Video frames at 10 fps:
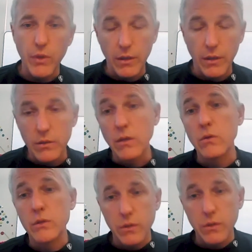but it
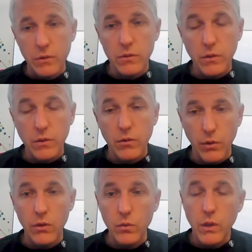continues to
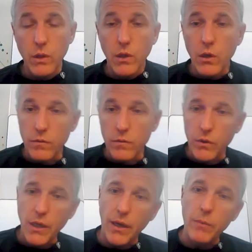grow
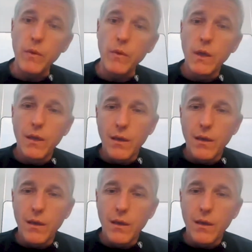over time.